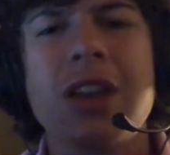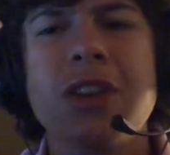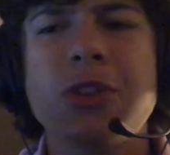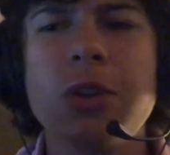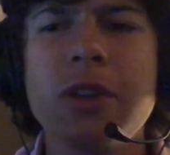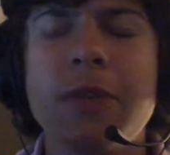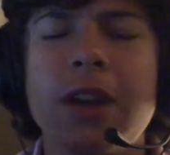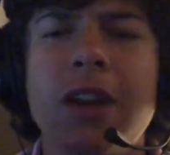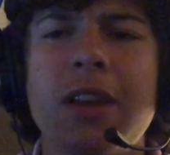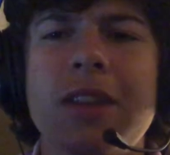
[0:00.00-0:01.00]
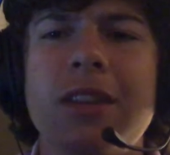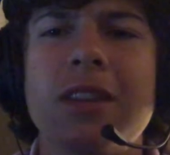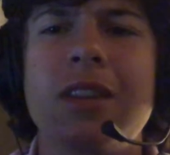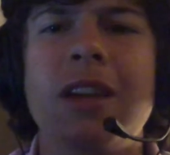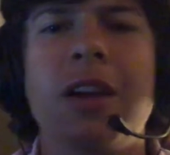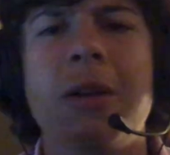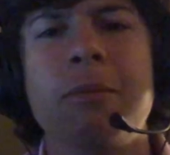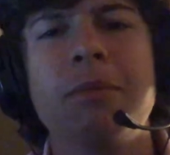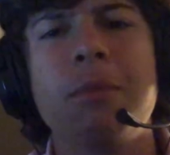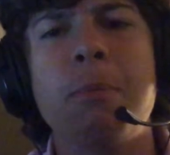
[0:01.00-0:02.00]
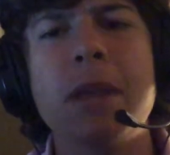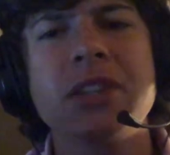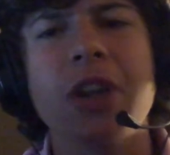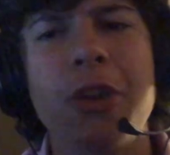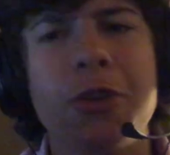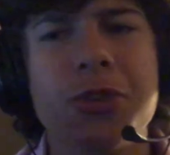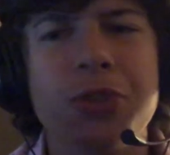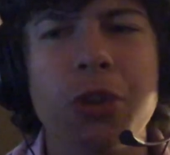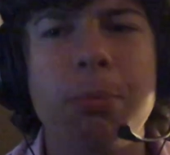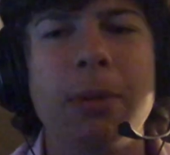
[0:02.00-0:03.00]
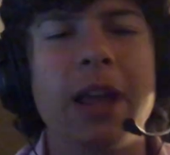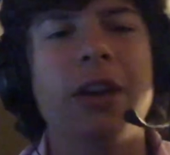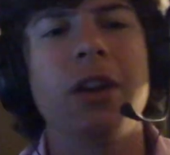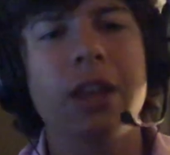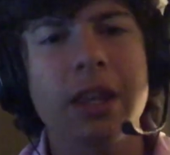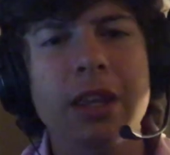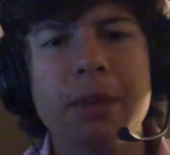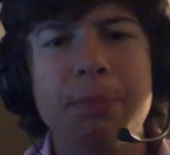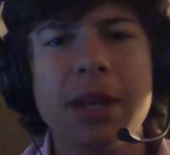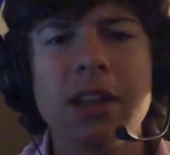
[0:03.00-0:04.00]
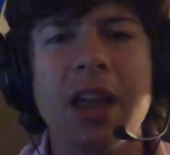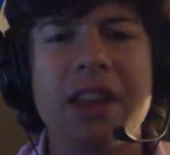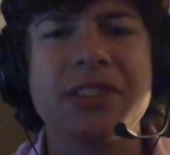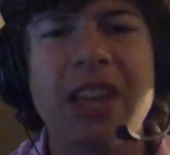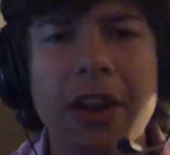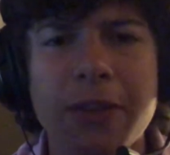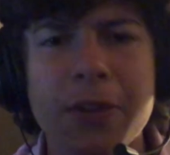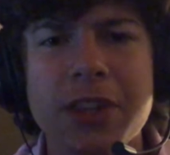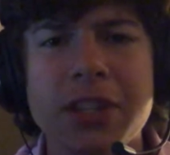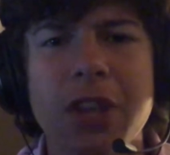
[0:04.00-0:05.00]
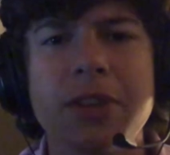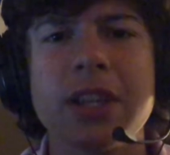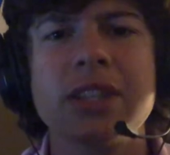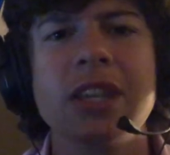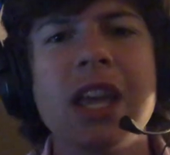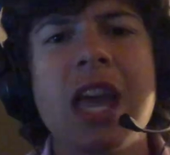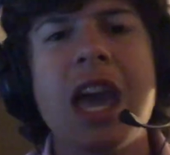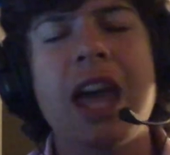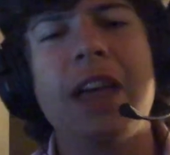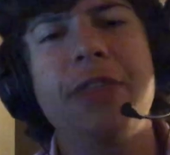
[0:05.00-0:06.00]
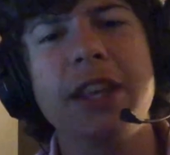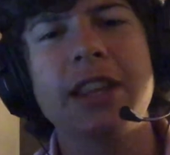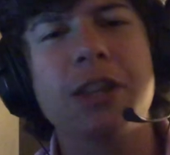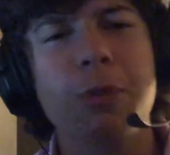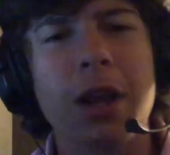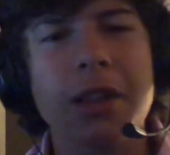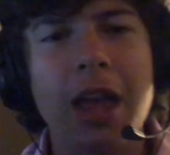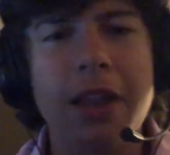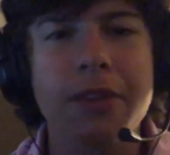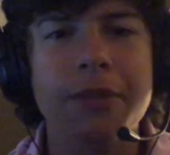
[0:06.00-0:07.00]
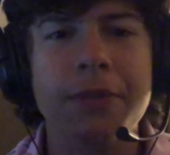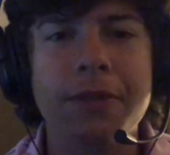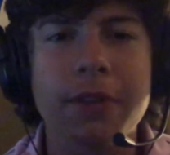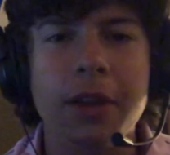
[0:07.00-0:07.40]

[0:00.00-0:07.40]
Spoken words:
Sort of a misunderstood player. He played a lot of center for the Celtics, and I think that's why a lot of